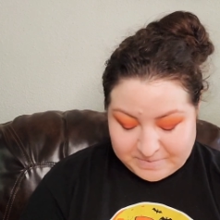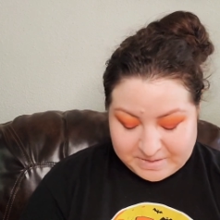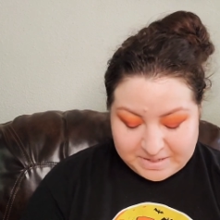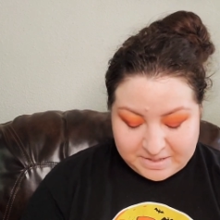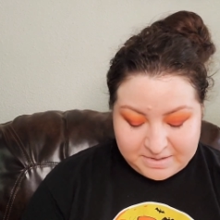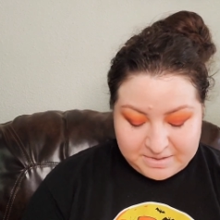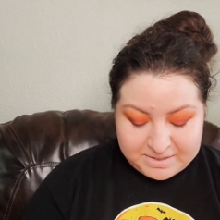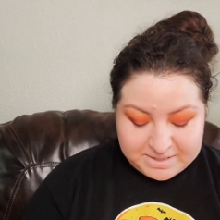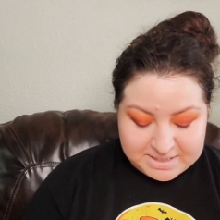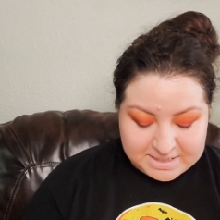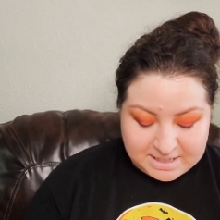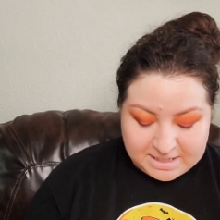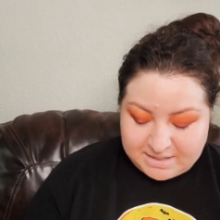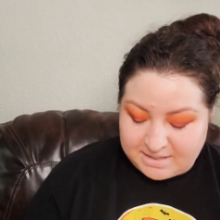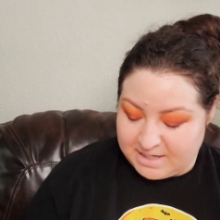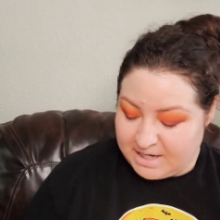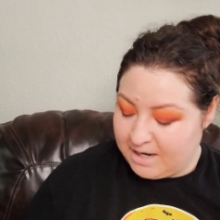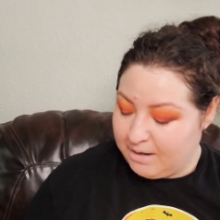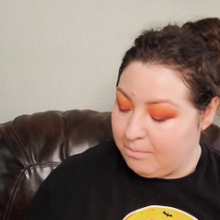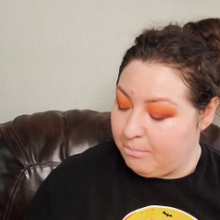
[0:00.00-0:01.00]
Yeah, it's kind
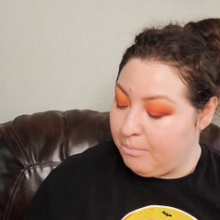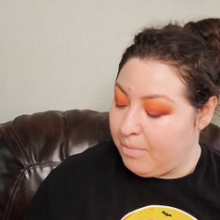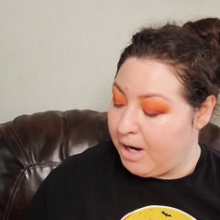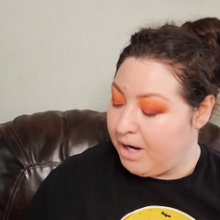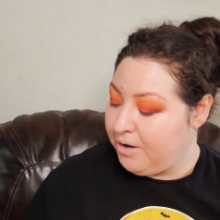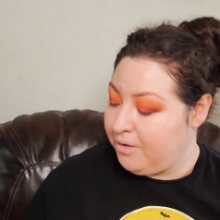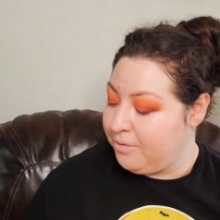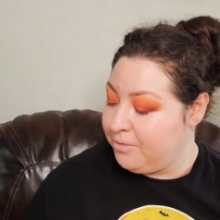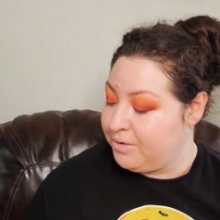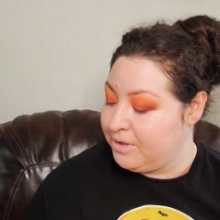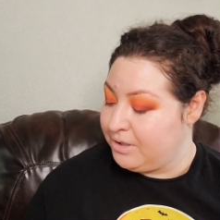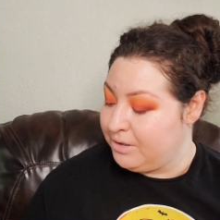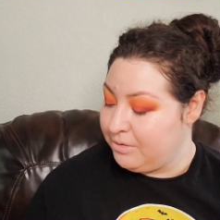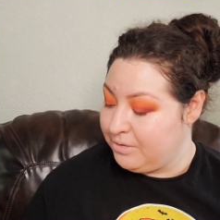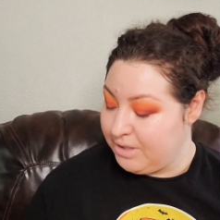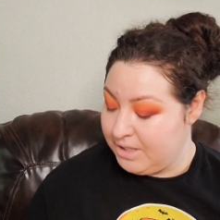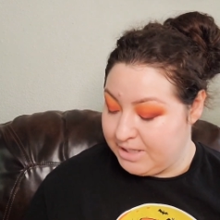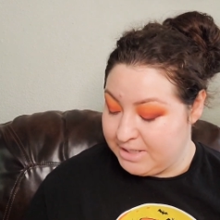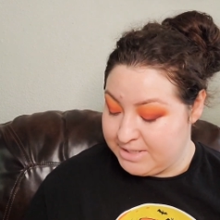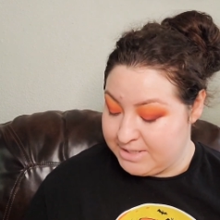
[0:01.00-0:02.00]
of like my own little
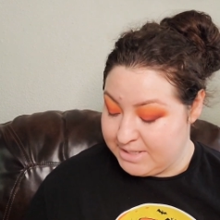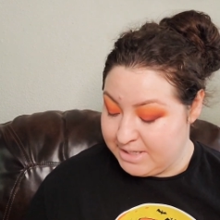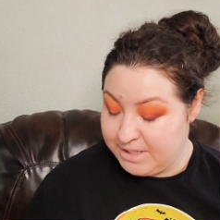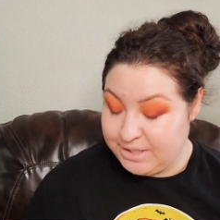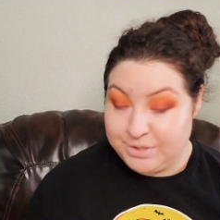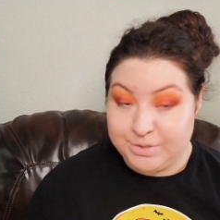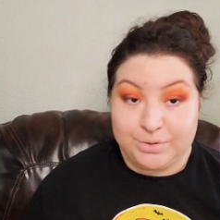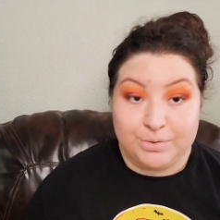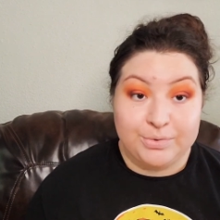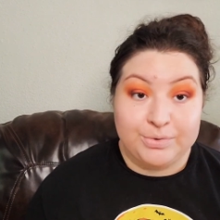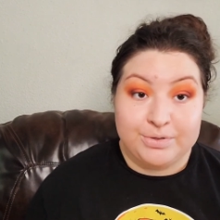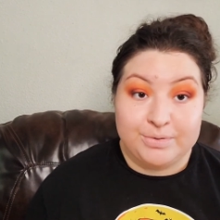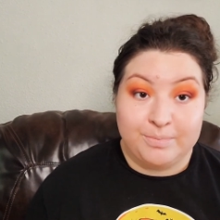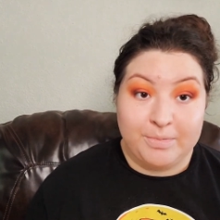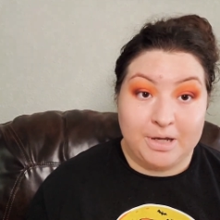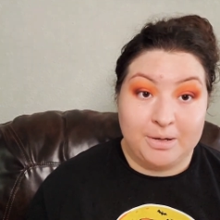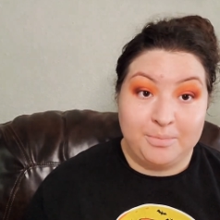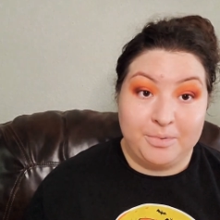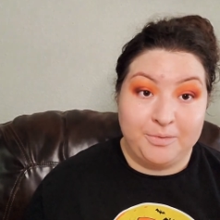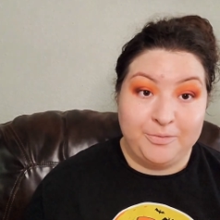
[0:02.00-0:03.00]
inside joke to
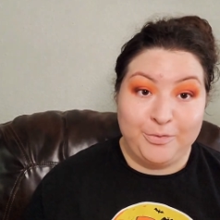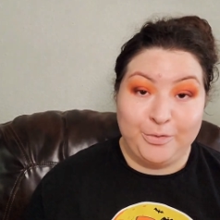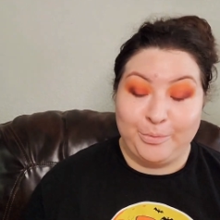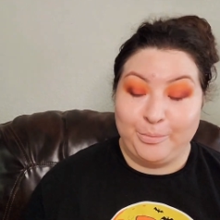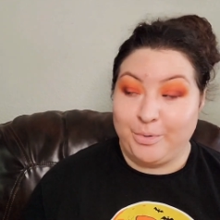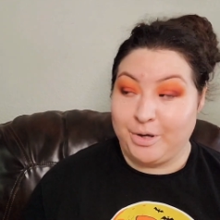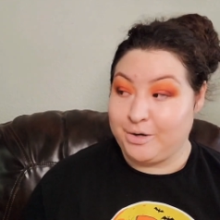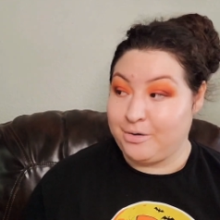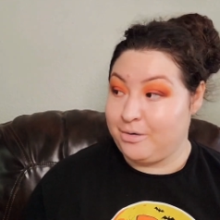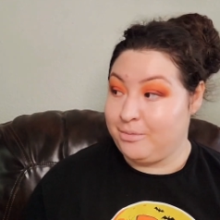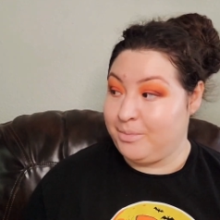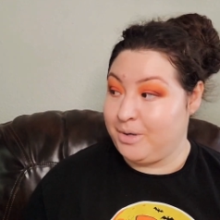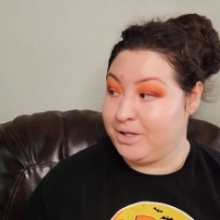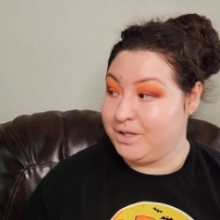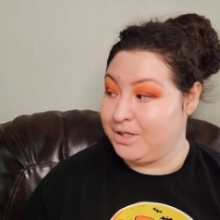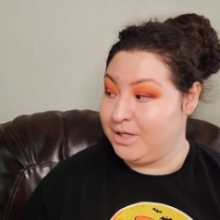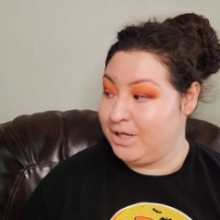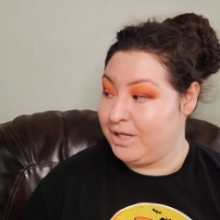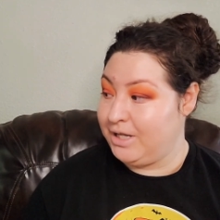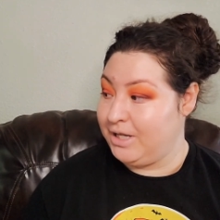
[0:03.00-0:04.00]
make me feel better about
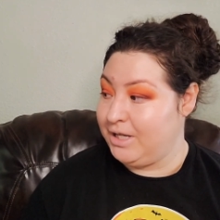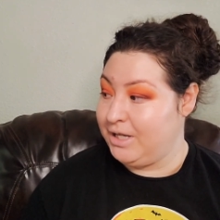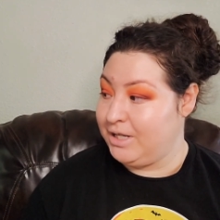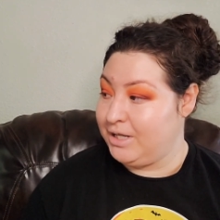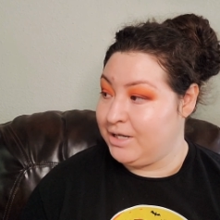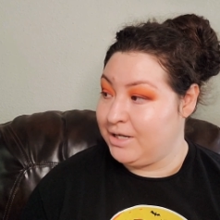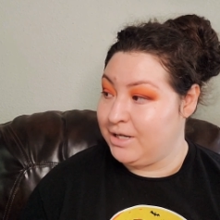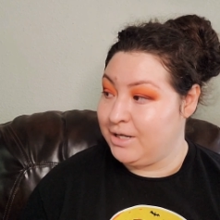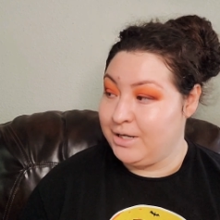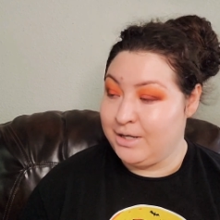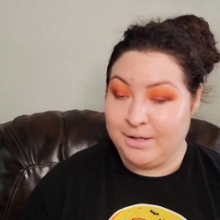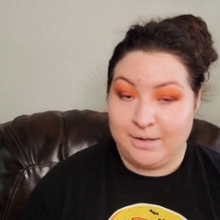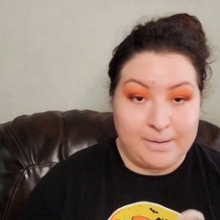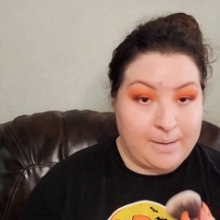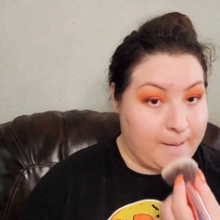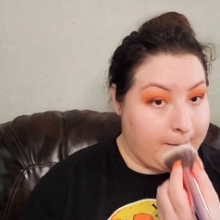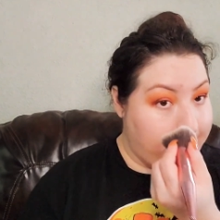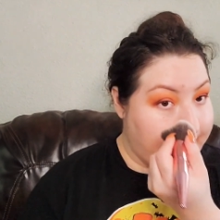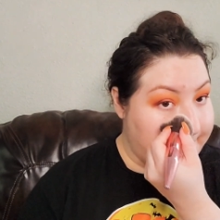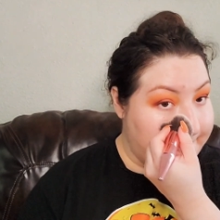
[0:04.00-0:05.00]
the heat.
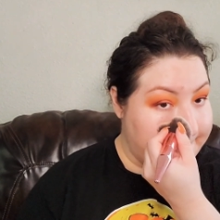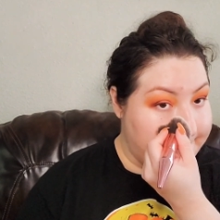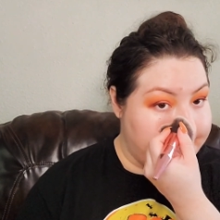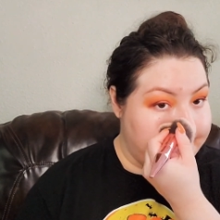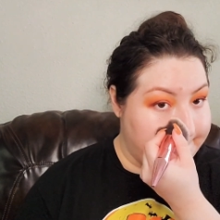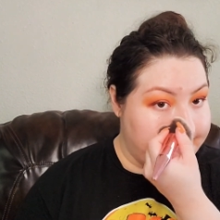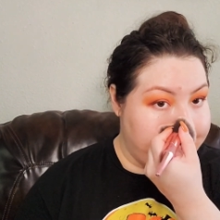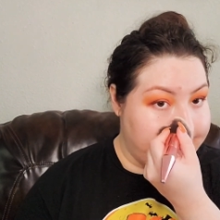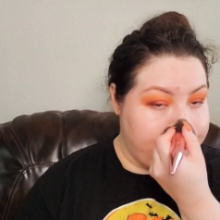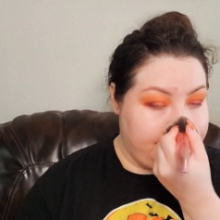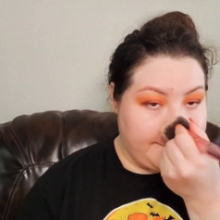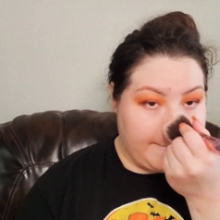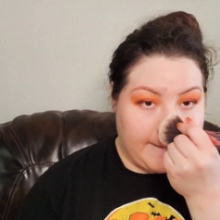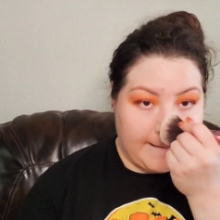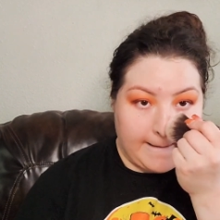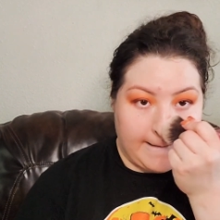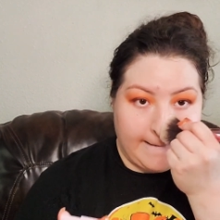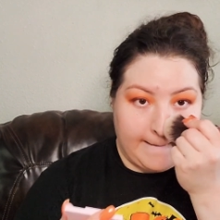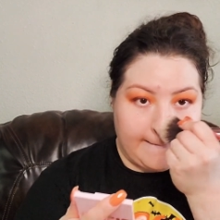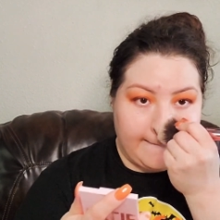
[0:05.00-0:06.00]

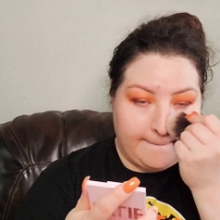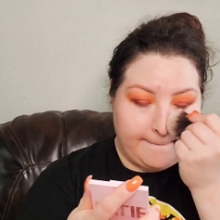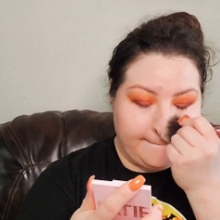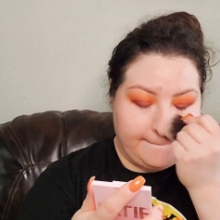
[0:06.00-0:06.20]
But